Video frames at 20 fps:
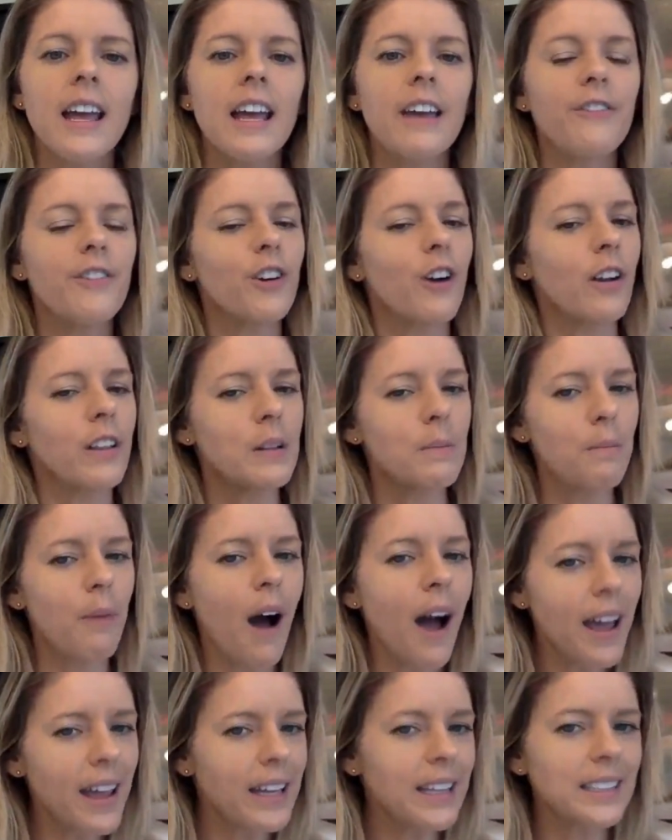If you're on the
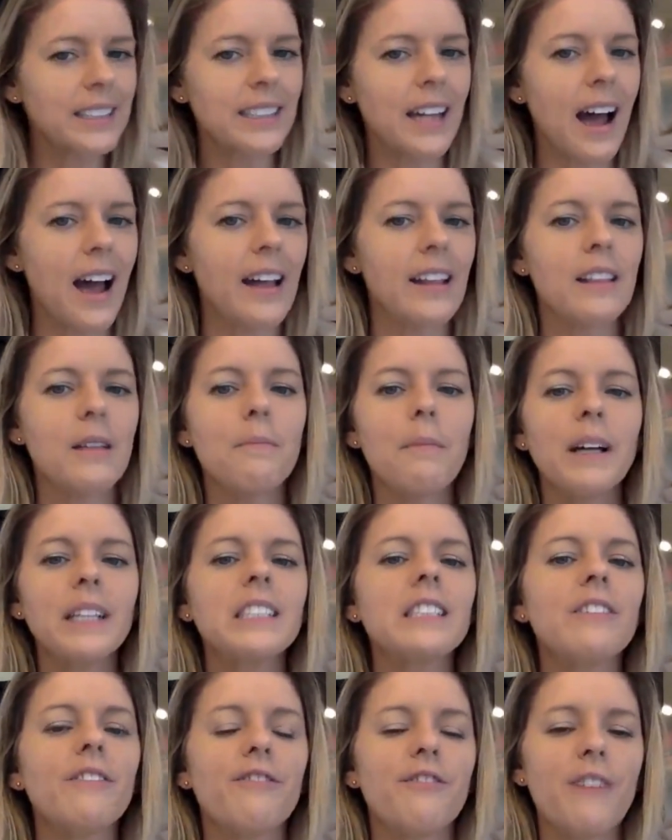buying side, the
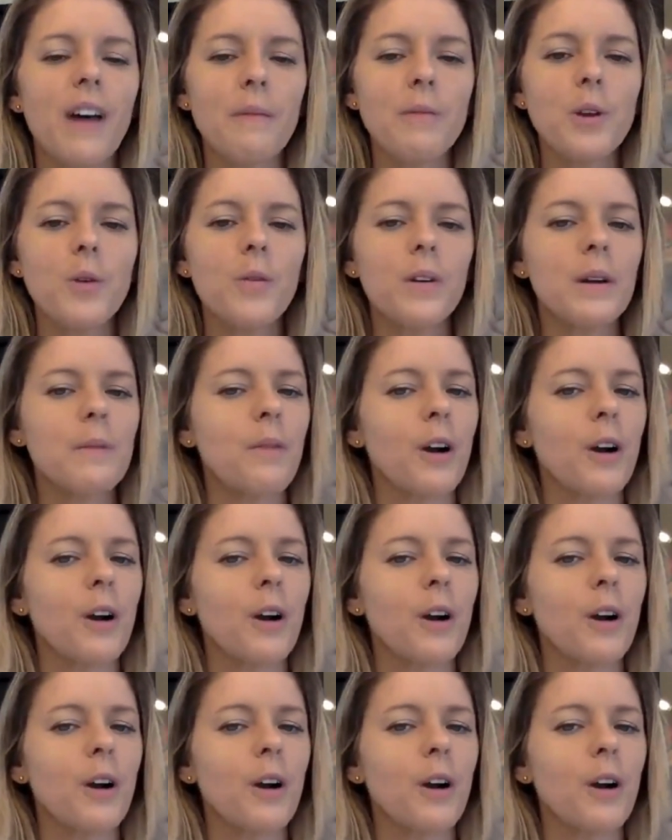months of February,